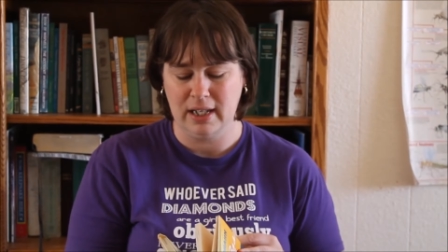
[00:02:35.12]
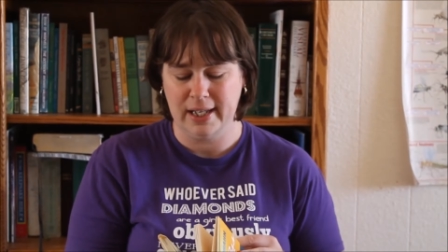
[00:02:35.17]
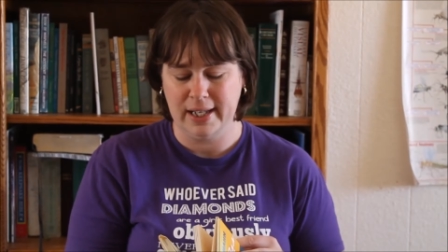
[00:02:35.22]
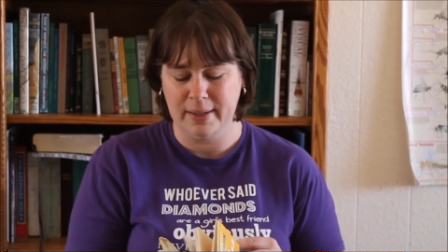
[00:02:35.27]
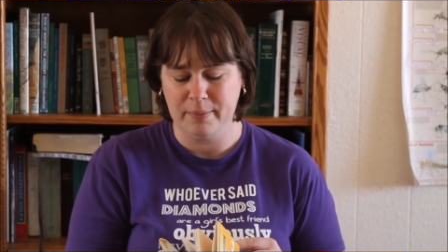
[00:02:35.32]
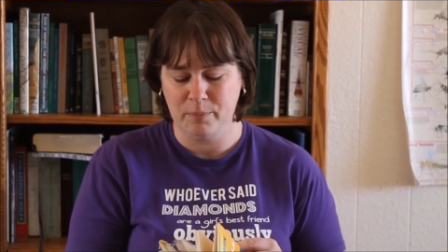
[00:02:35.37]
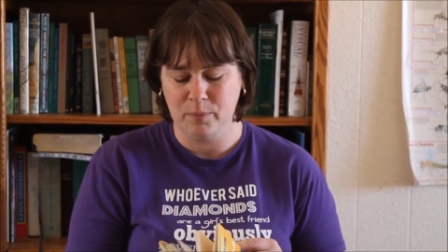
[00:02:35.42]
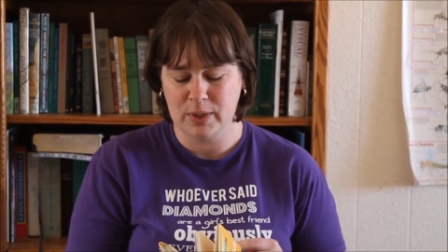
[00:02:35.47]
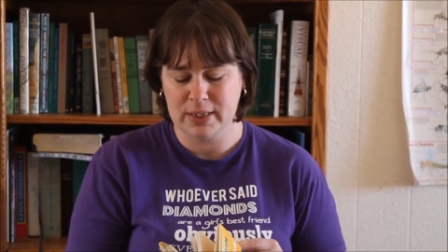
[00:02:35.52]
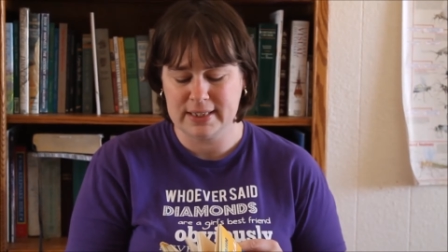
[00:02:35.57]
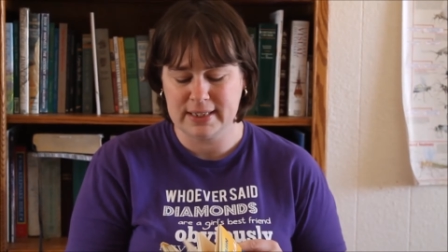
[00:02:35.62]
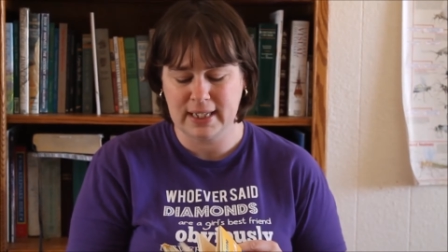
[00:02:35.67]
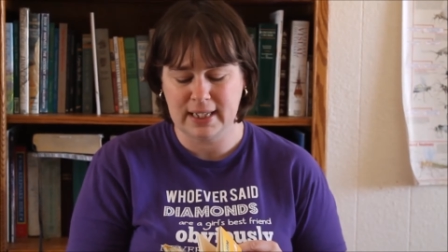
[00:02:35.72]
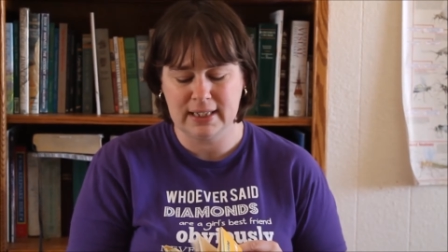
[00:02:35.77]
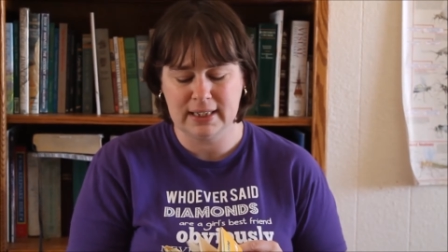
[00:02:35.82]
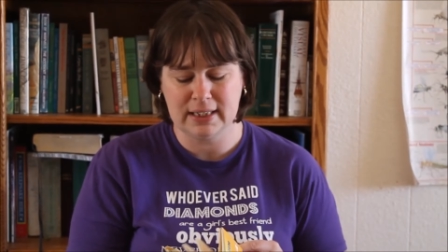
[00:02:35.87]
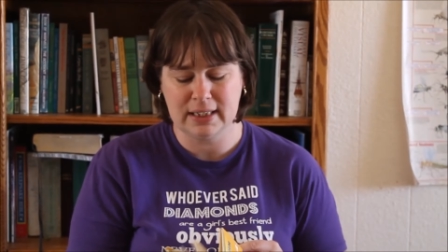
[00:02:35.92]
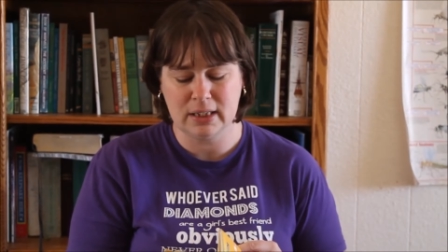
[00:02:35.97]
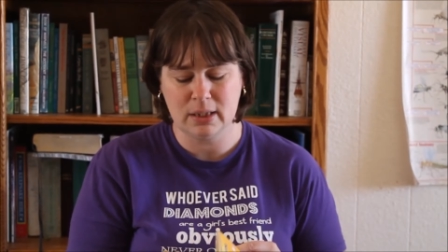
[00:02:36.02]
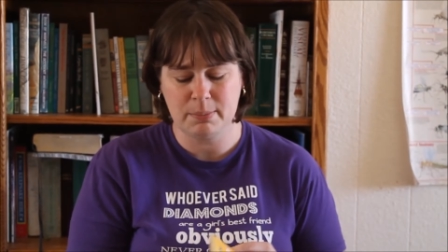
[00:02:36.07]
it was a
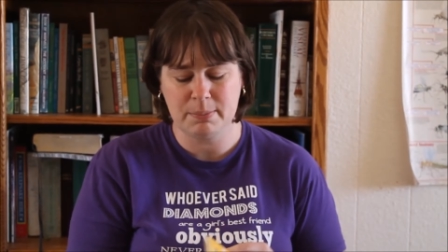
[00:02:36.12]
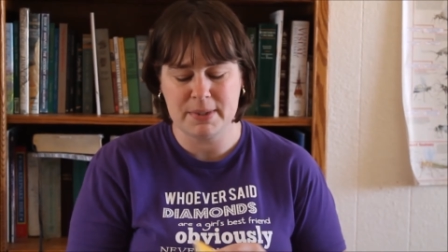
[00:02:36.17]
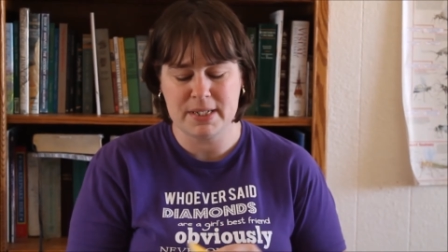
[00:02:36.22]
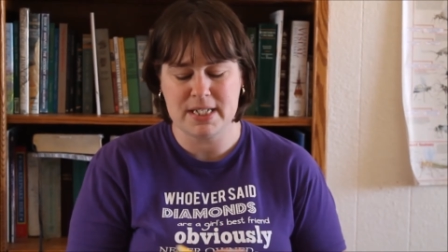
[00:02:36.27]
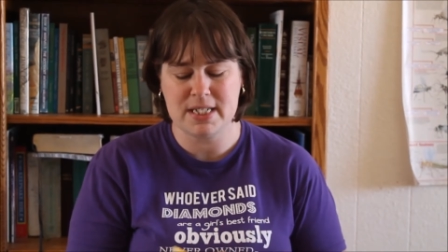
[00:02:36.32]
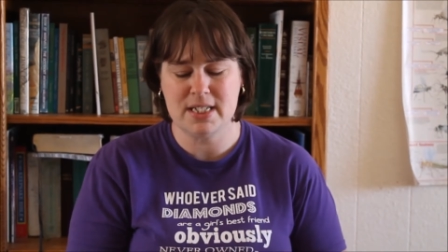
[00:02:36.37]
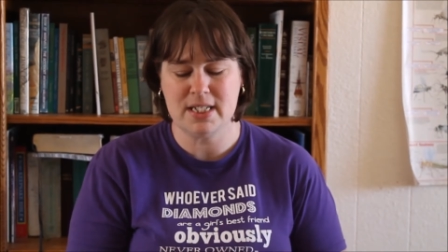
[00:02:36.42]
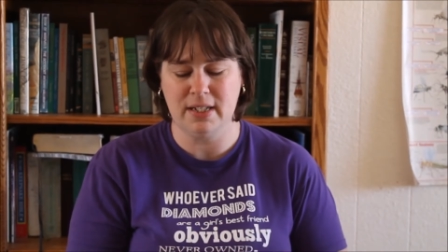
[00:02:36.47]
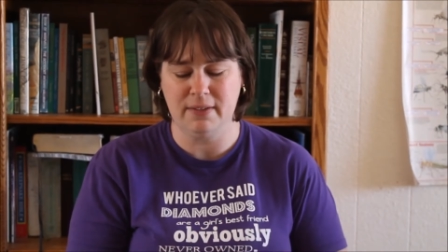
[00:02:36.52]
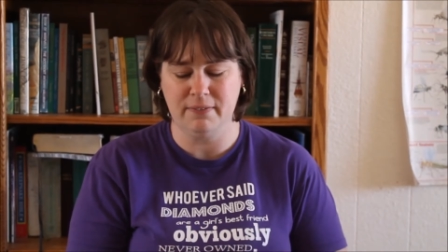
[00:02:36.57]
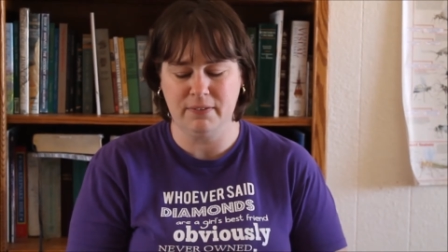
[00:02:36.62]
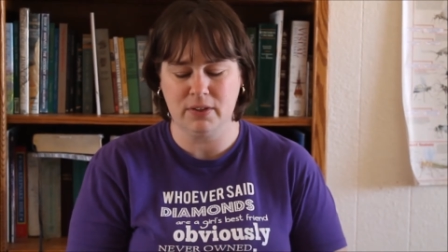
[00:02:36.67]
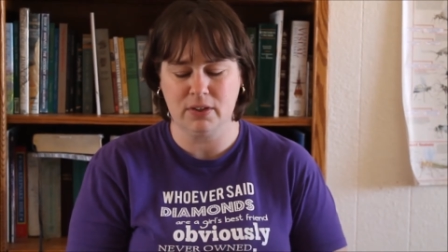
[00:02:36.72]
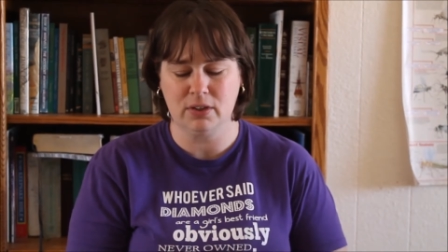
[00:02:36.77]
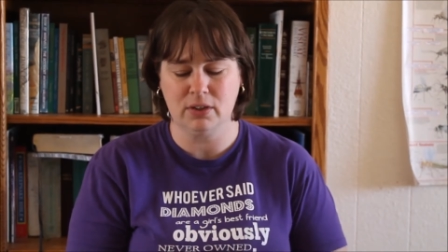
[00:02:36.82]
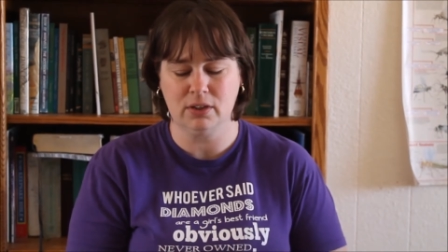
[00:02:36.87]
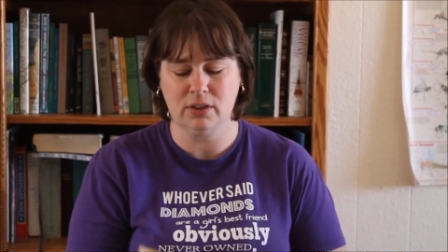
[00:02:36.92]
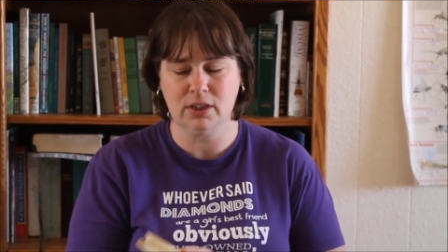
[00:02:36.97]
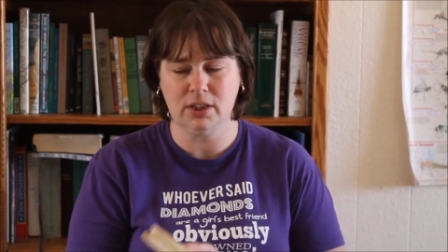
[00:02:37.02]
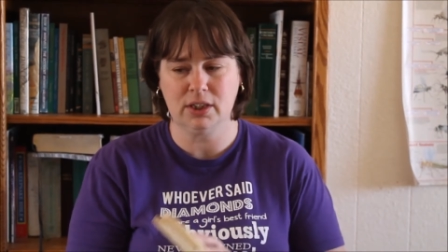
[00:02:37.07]
little bit
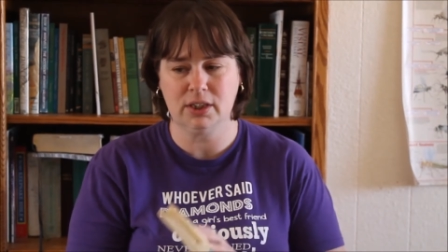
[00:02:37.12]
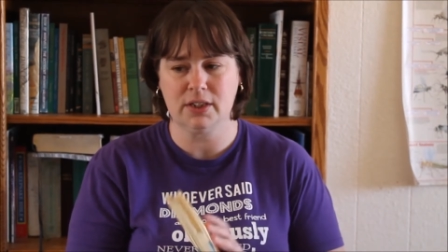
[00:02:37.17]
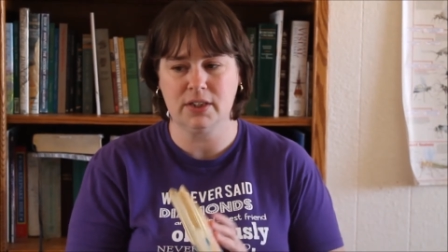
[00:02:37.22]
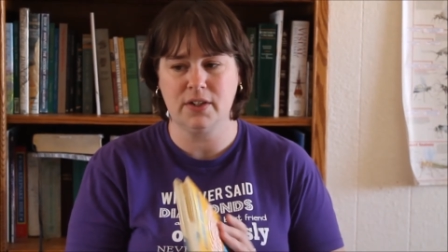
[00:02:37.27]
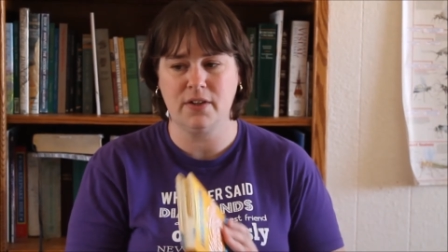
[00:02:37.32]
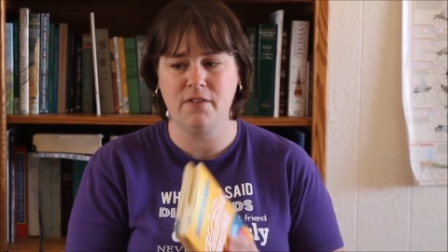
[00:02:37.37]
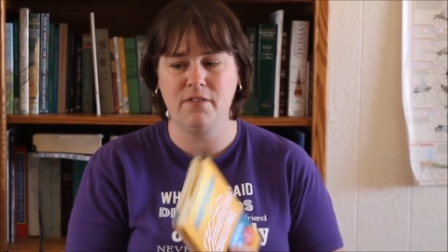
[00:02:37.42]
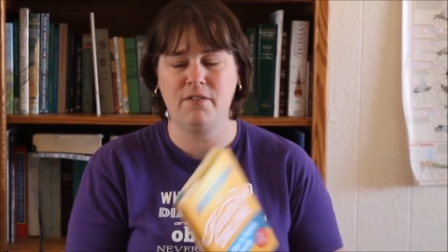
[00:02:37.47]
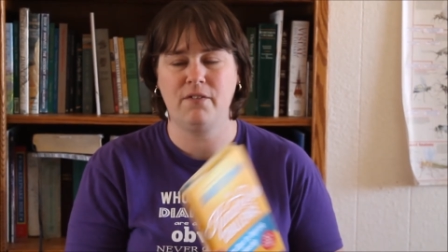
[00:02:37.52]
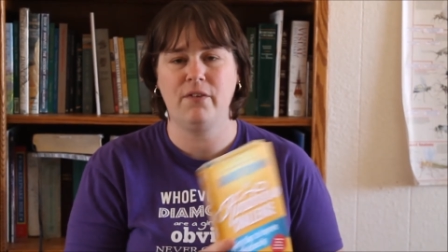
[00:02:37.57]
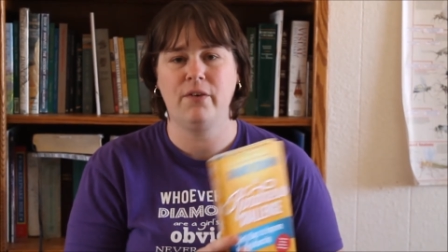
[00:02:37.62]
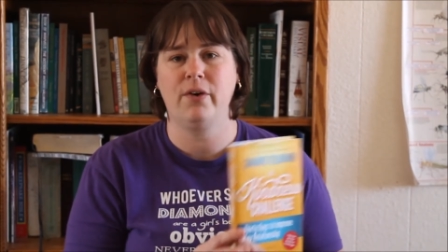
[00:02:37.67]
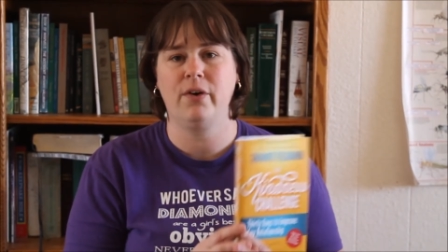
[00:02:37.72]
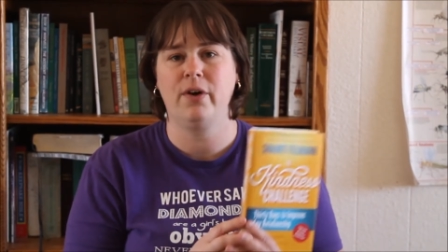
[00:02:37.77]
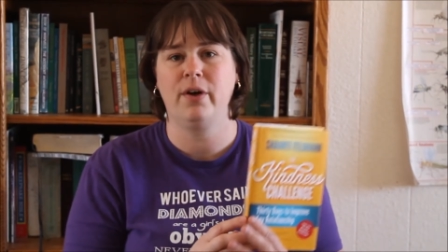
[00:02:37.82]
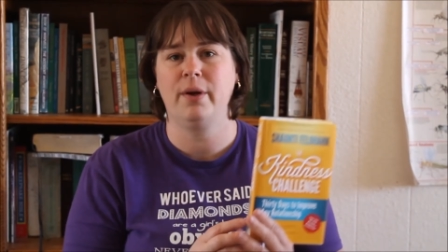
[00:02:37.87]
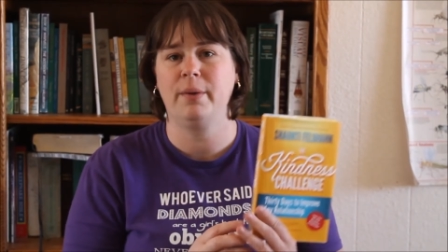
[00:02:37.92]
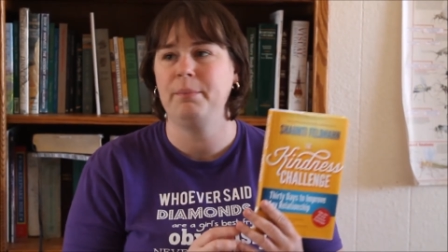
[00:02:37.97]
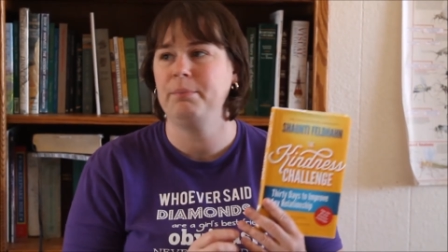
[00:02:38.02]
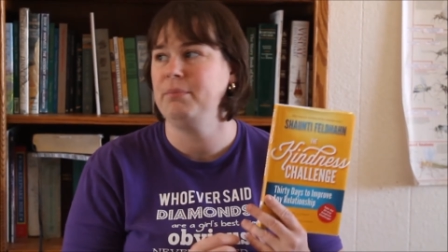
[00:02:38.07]
difficult
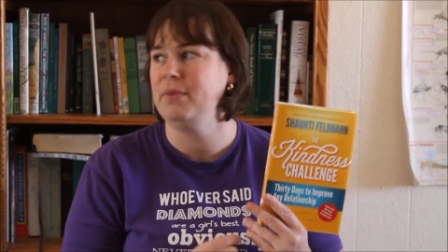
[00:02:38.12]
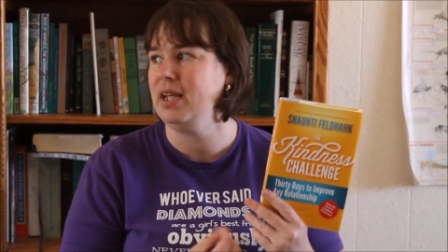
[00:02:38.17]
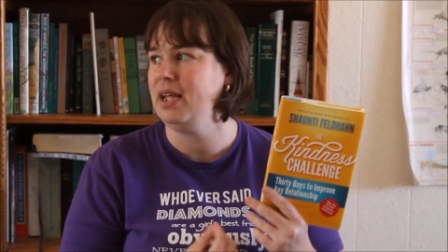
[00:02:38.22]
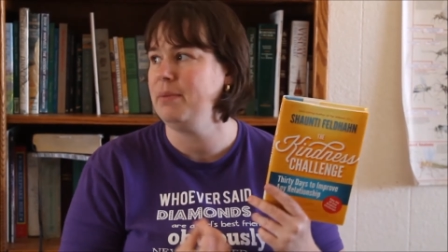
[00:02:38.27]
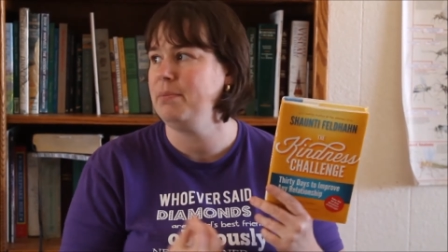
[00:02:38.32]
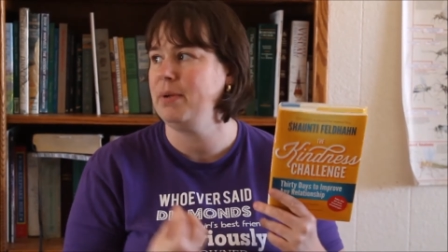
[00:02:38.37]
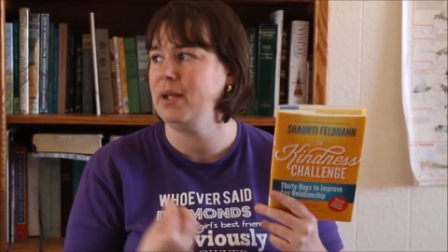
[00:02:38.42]
for me,